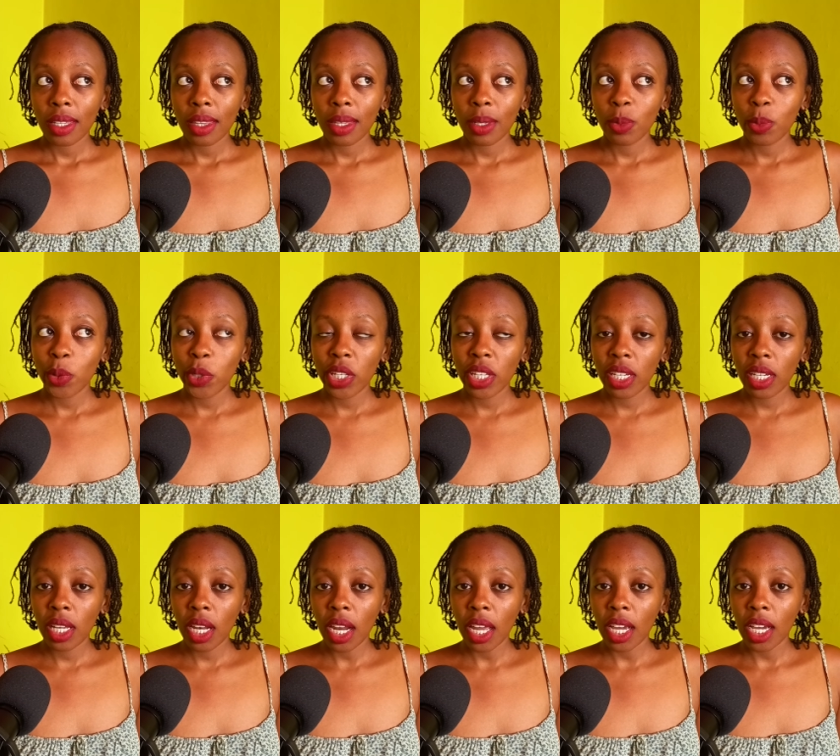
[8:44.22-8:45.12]
the
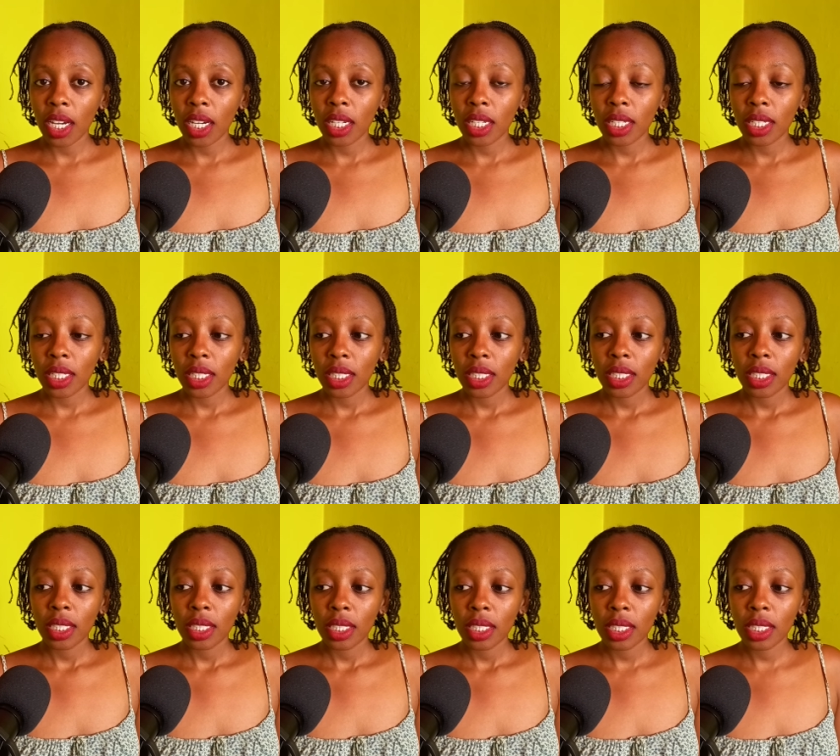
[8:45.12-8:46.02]
woye like
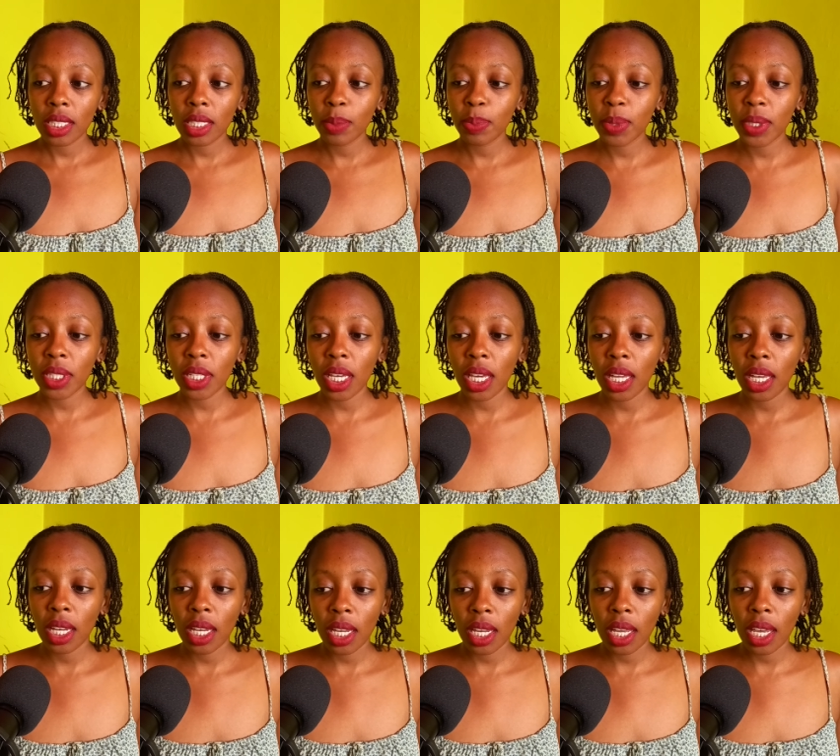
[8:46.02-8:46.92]
seeps
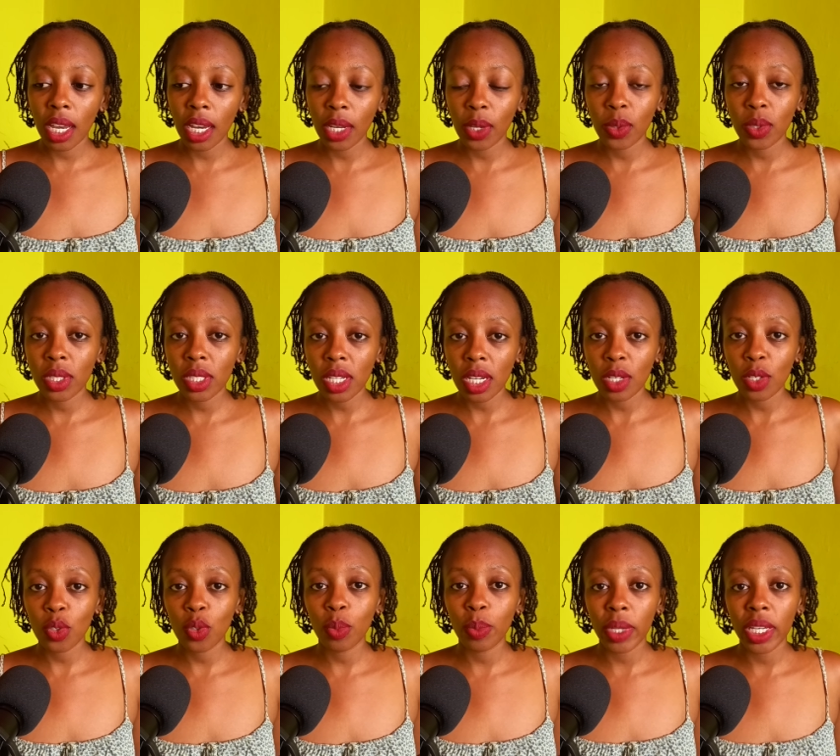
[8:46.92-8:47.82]
in and you start
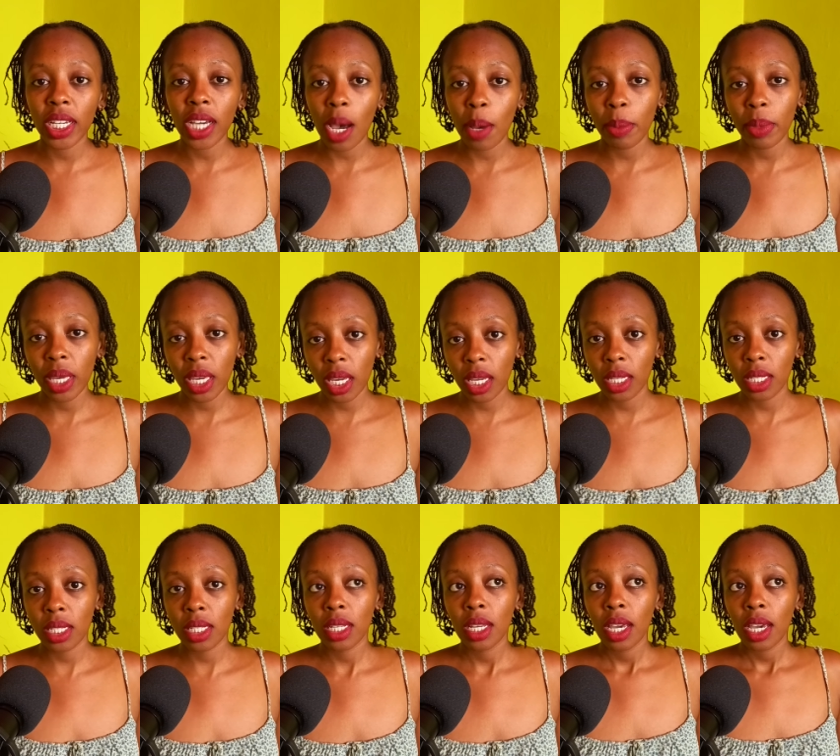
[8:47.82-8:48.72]
to become
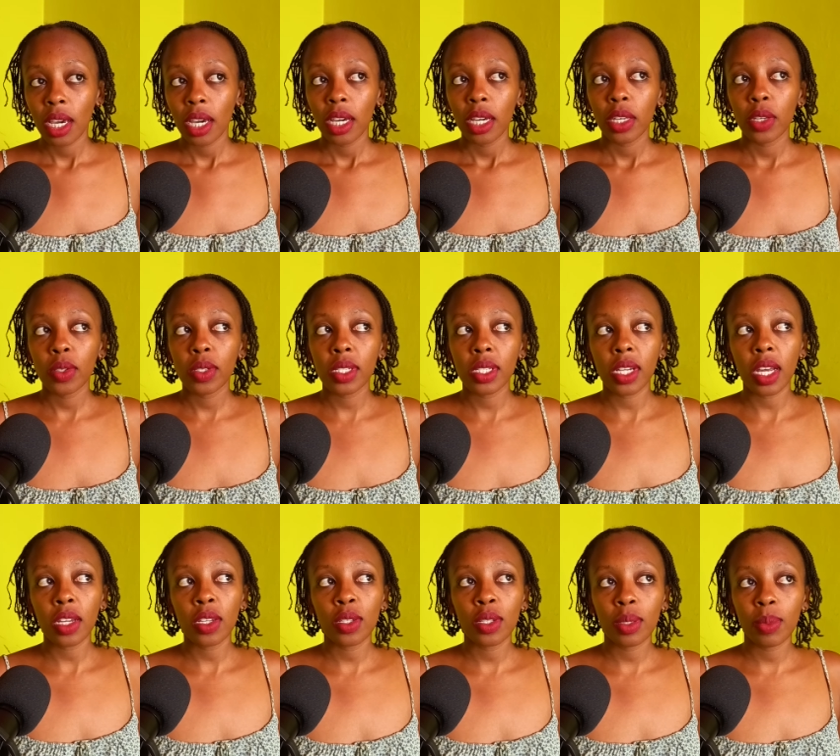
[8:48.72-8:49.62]
it. You
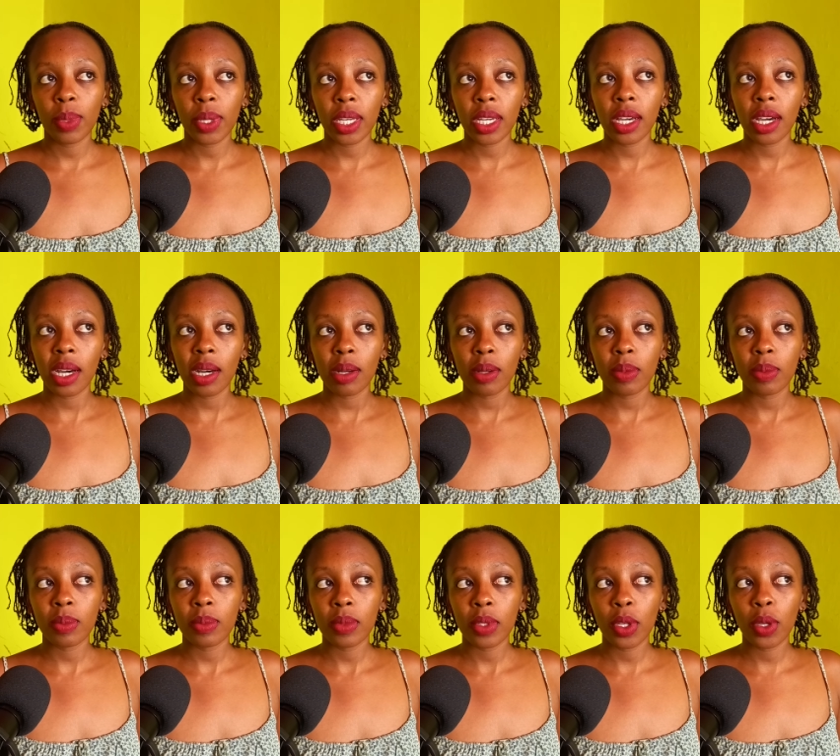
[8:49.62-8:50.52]
start to
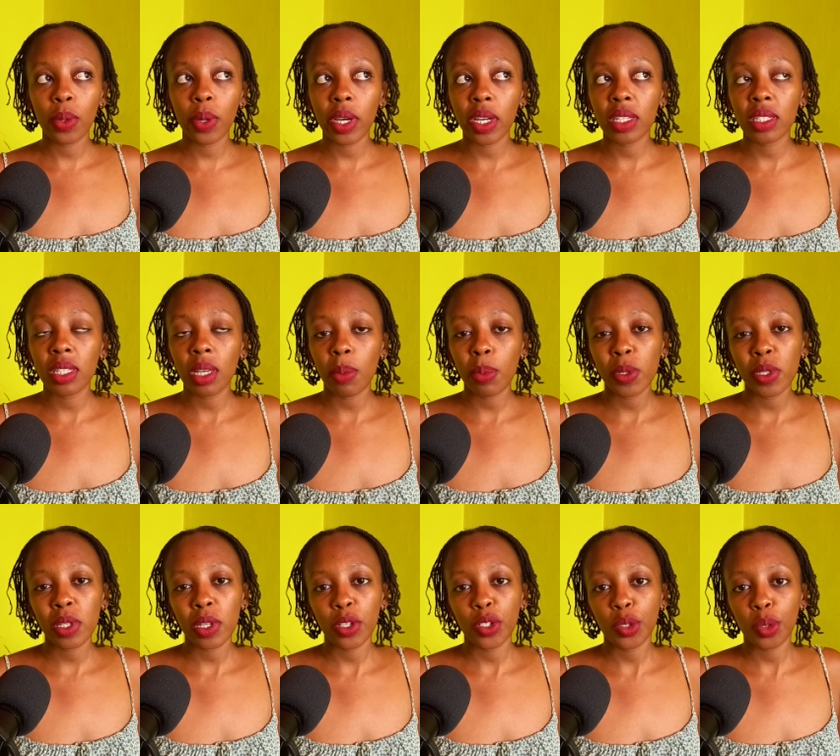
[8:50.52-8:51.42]
become, you
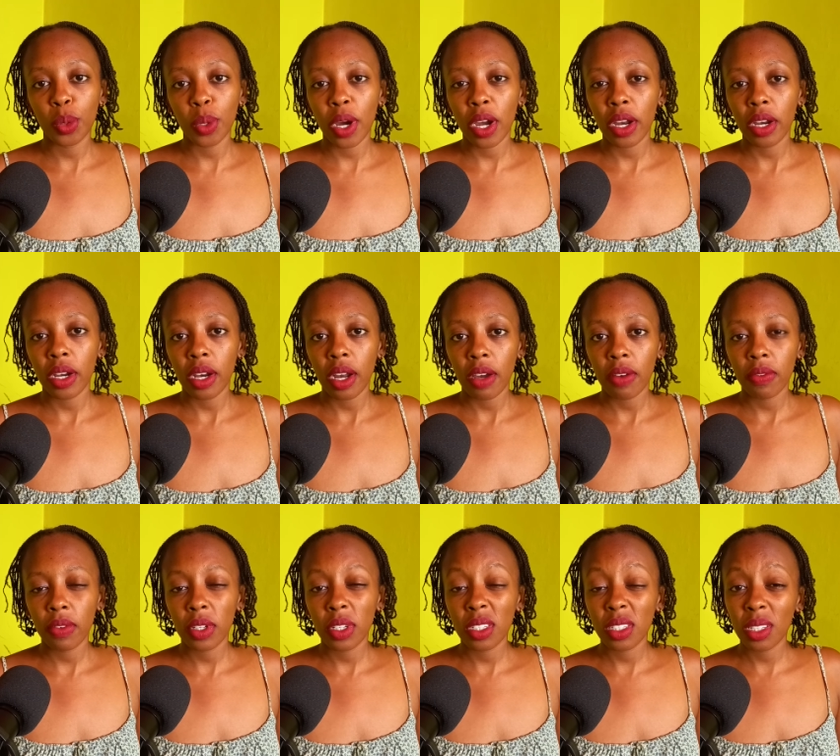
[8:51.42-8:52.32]
accept that you are a
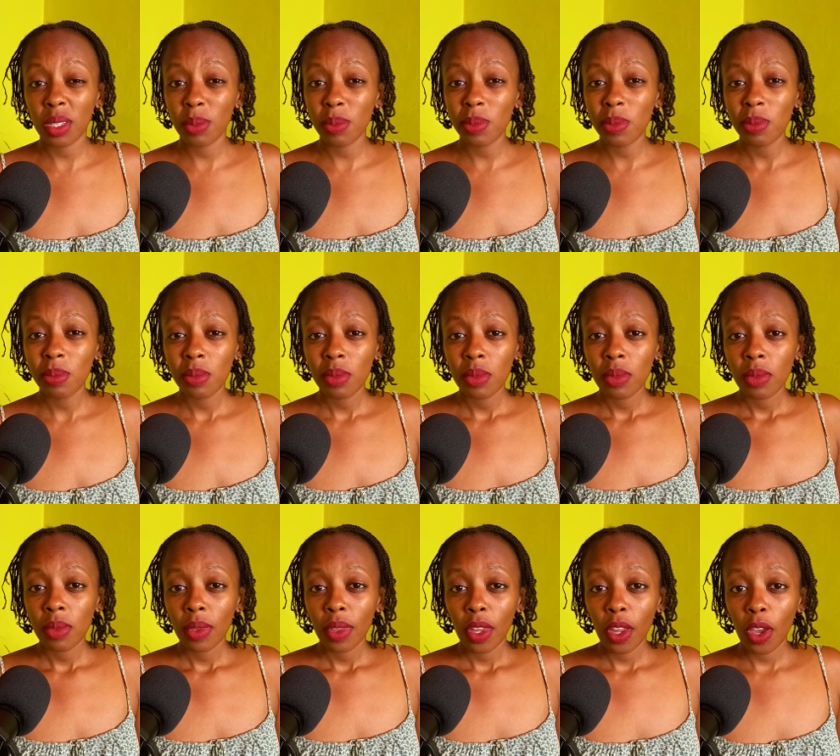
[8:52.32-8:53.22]
victim
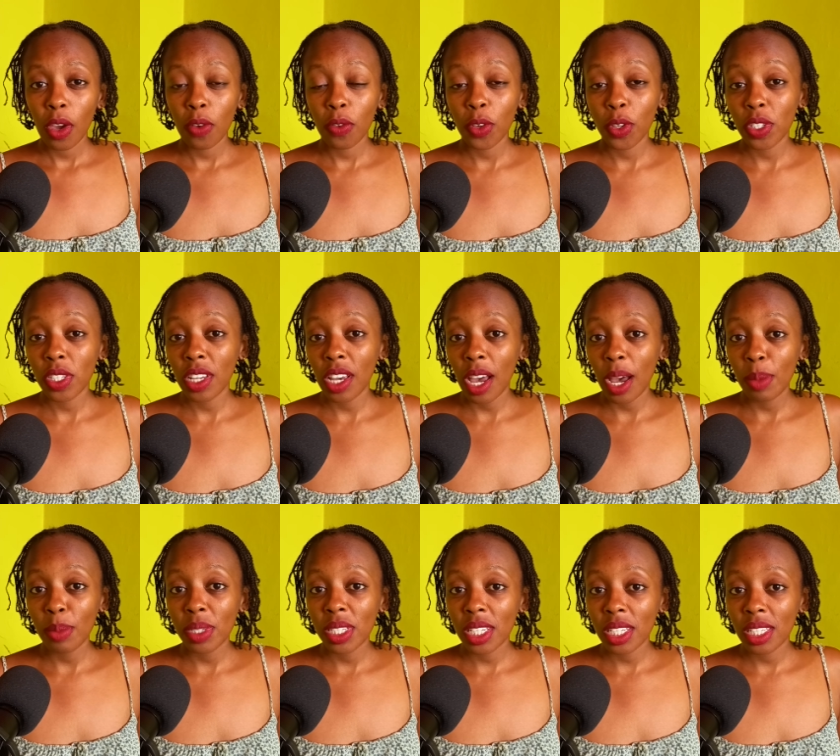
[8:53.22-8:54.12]
of your
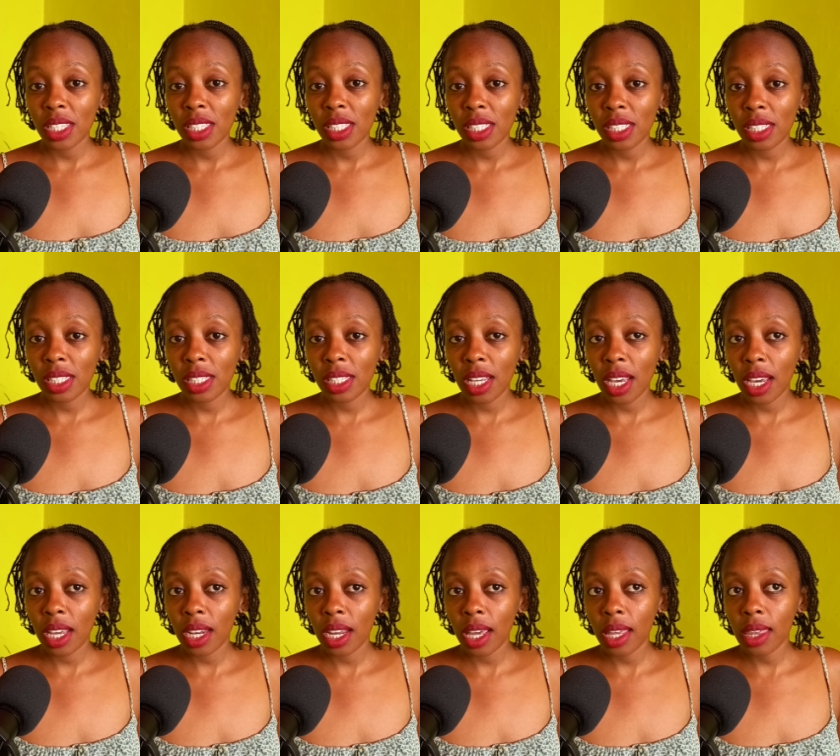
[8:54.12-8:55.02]
circumstances,
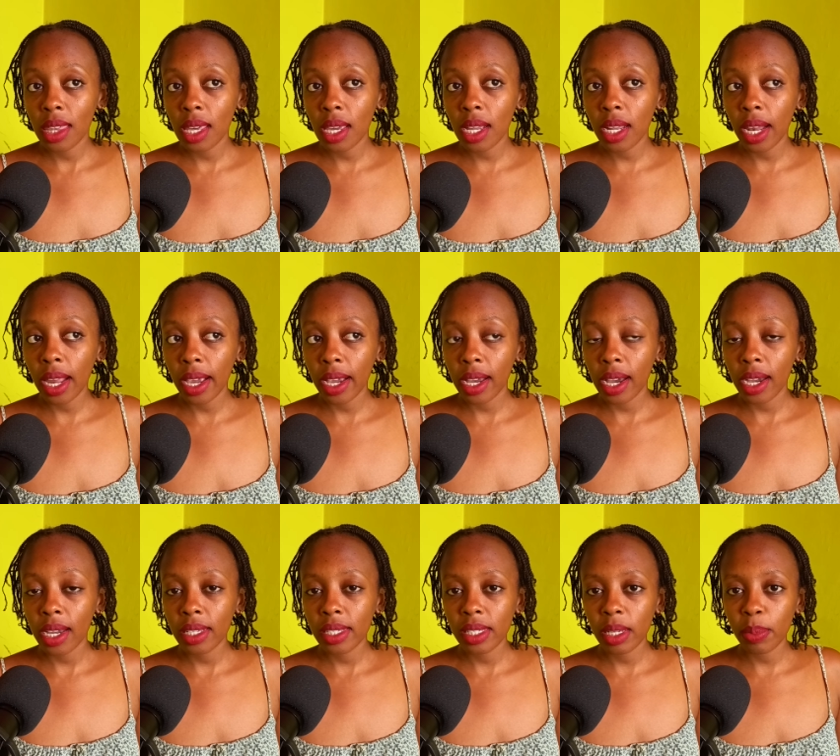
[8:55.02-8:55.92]
and I think like
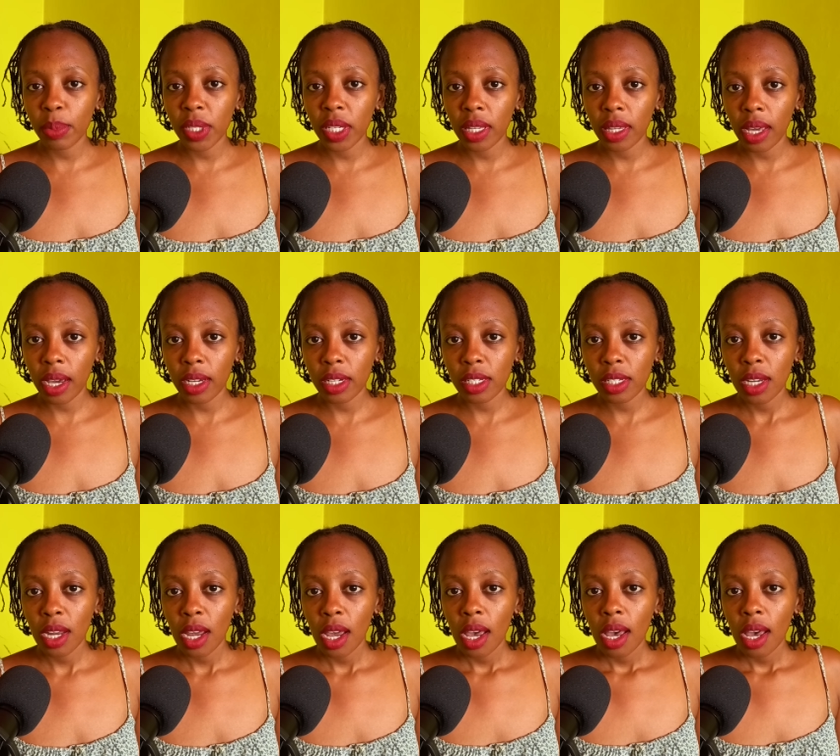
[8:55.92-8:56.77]
accepting that